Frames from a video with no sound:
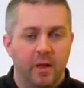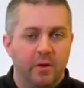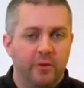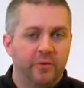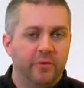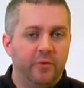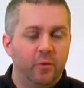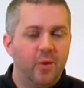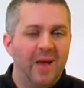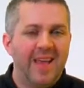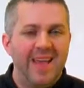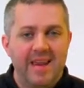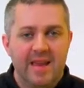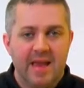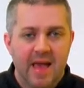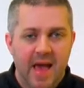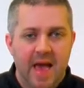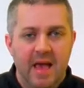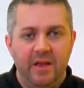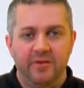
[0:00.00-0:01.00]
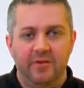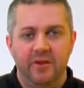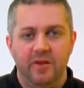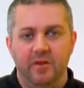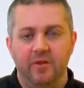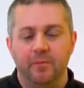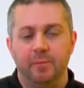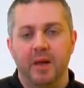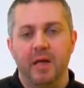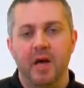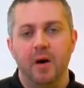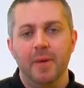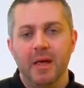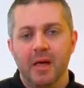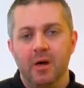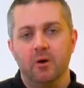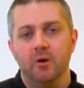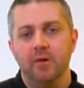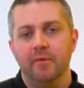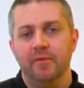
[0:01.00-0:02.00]
So in essence,
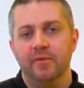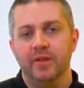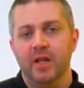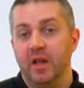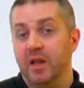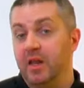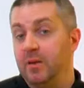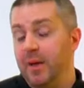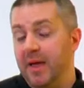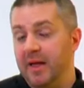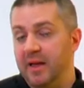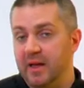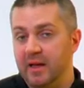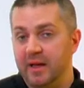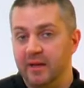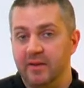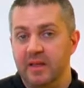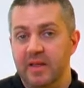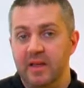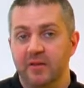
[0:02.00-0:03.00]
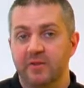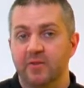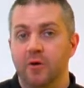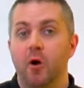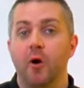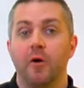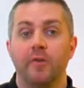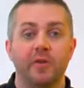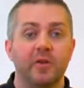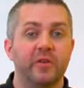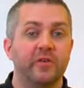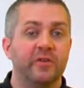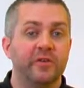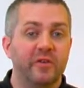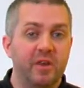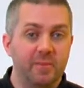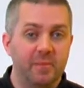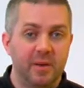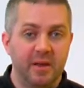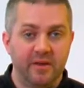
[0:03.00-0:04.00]
becoming confident in the main ideas of
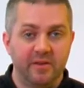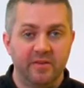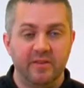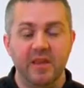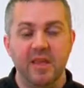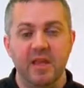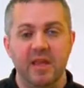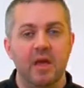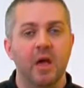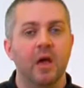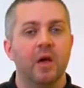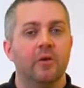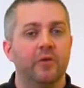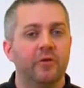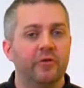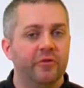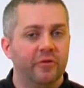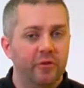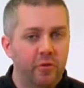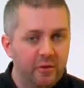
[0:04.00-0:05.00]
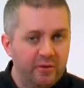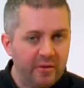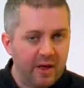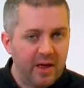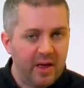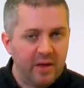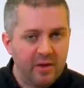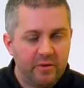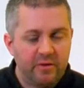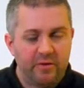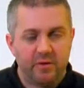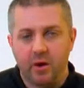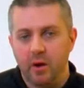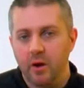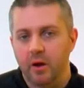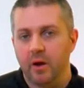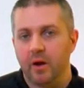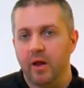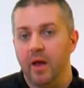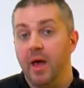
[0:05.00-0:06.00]
CBT should in
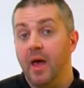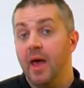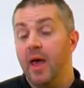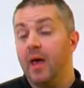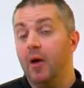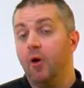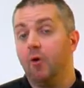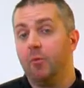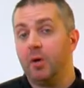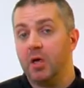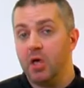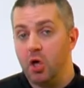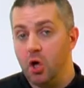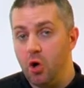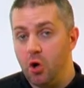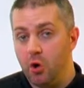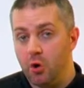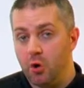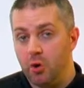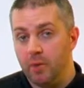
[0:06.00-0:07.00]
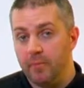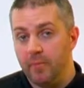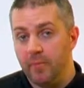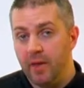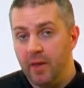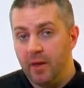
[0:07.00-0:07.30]
turn help you